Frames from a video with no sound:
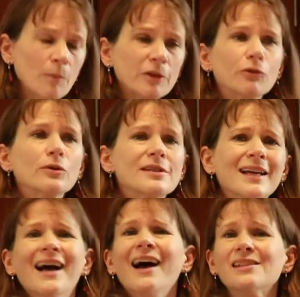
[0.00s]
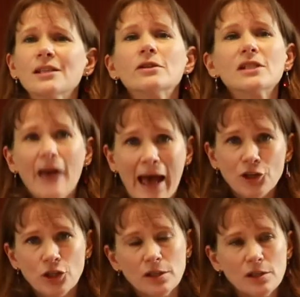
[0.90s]
But of course, a series of
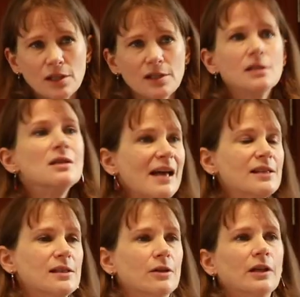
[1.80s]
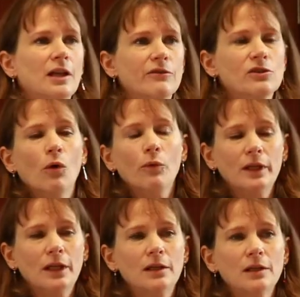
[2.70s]
actions doesn't necessarily give us what
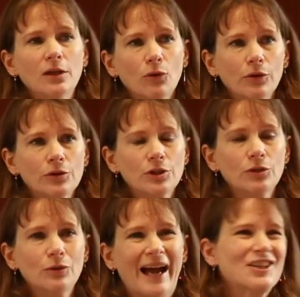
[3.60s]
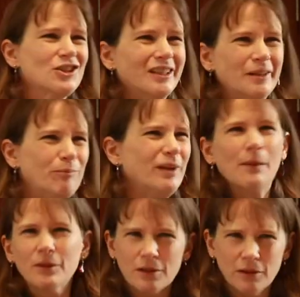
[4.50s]
we need in order to actually be able to